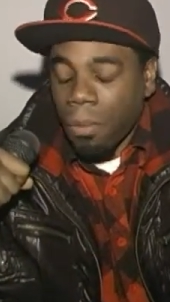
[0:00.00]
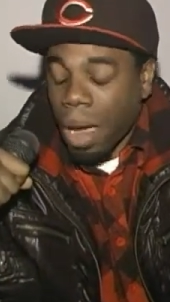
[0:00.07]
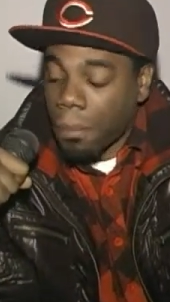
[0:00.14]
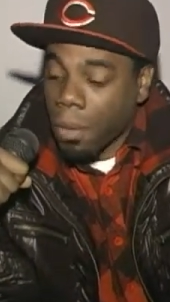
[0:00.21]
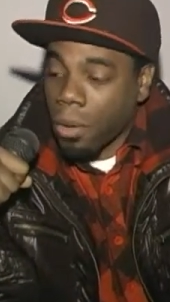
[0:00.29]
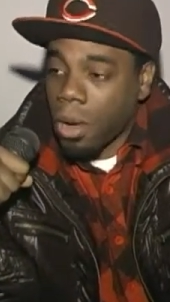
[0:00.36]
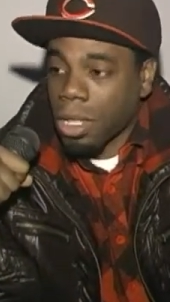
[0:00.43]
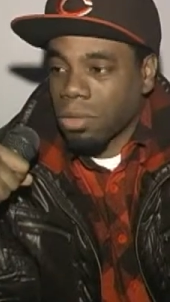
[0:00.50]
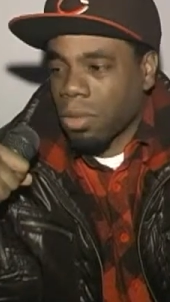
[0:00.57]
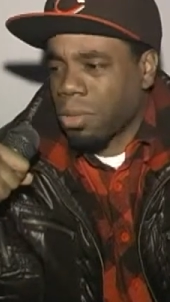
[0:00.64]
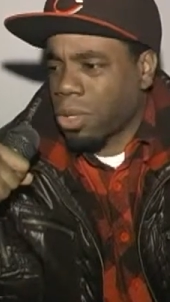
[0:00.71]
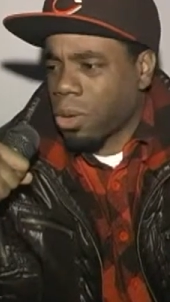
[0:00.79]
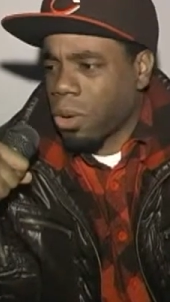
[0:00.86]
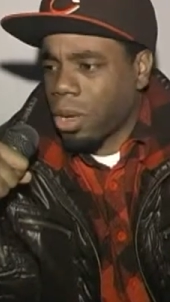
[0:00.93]
my boys, and
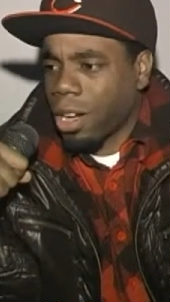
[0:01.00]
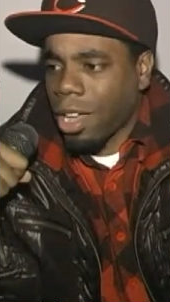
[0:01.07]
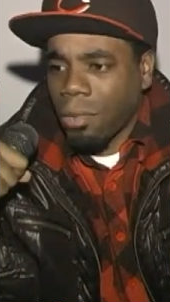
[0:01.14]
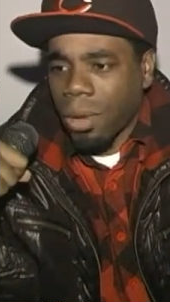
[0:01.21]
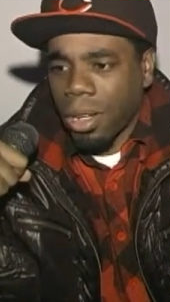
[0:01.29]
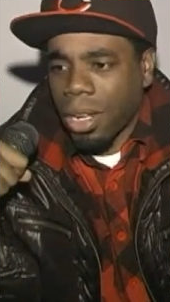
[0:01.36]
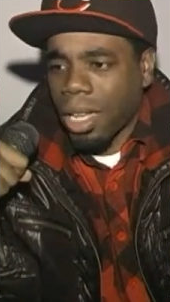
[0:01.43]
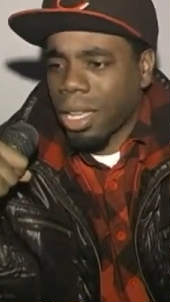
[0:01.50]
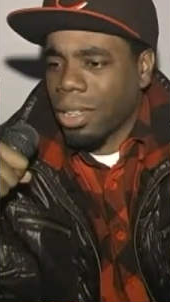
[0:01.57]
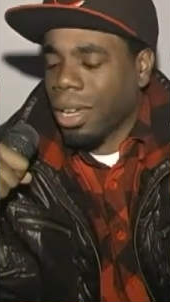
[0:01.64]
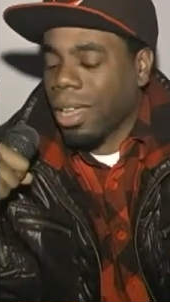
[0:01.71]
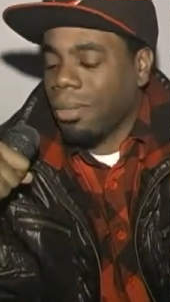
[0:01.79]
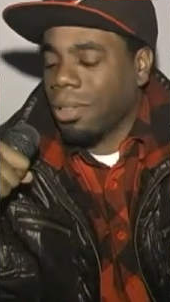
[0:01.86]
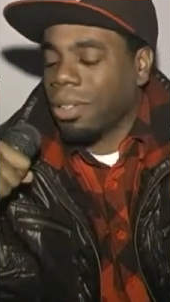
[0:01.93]
we was going out one night,
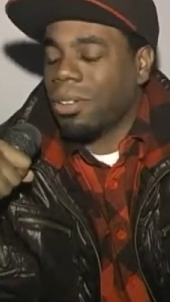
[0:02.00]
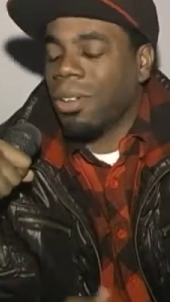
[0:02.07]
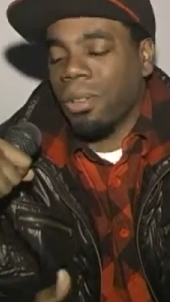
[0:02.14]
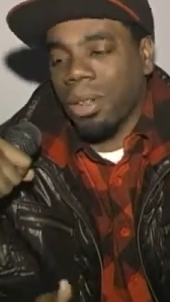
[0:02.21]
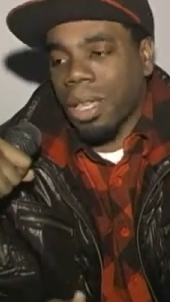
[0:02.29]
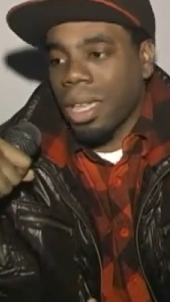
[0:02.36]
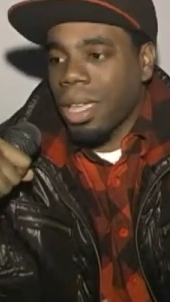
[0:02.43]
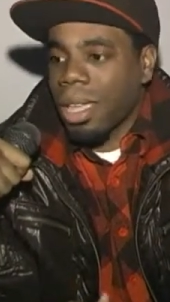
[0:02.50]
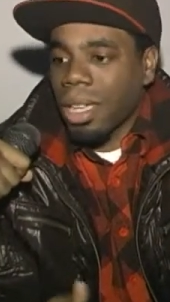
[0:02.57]
and um, you know, the